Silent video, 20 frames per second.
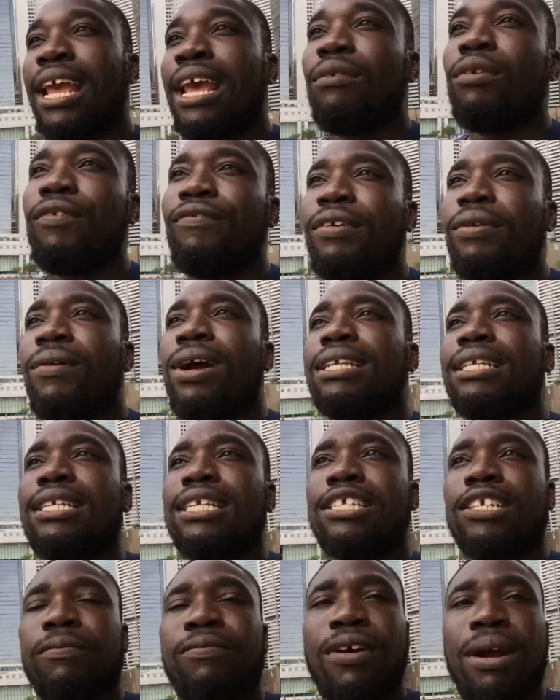well, if you're watching
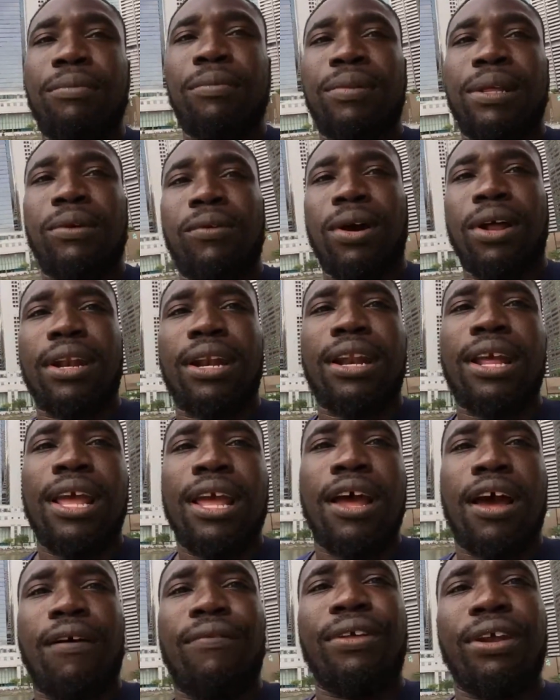this, you're probably one
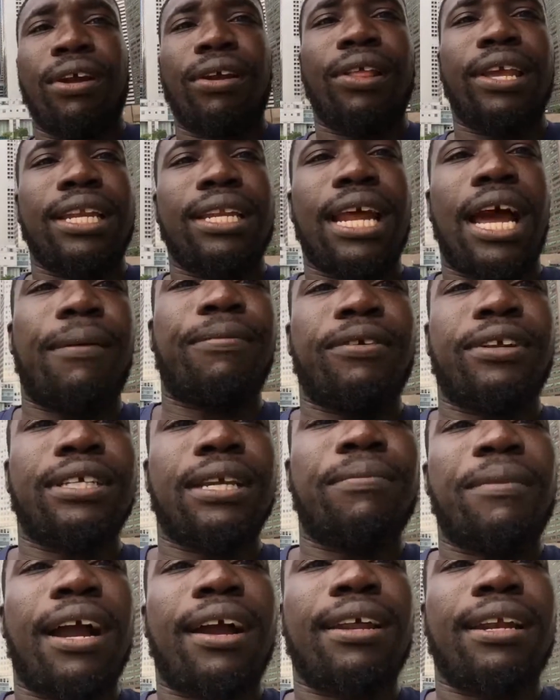of the early adopters.
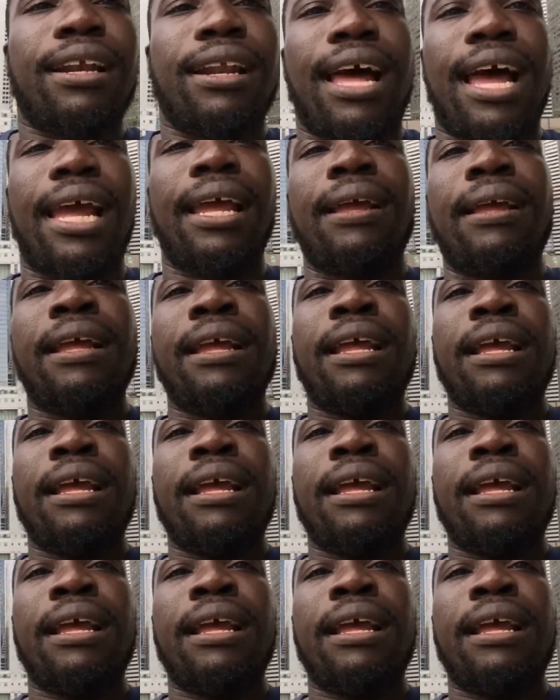I'm not gonna lie.